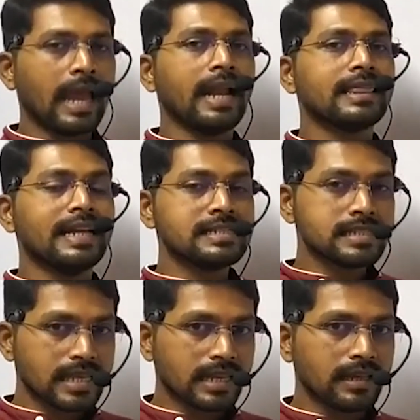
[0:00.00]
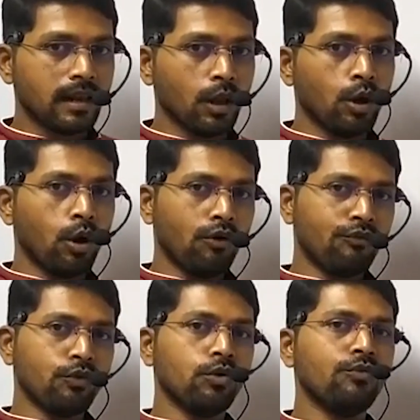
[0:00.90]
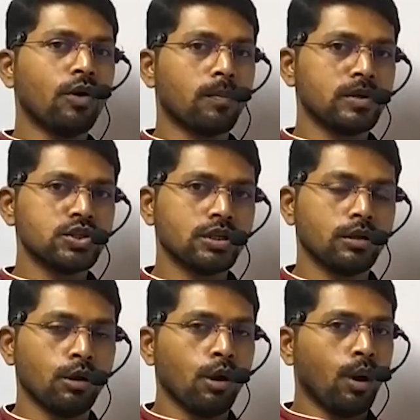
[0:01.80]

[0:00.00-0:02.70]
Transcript: And that signal of fruit formation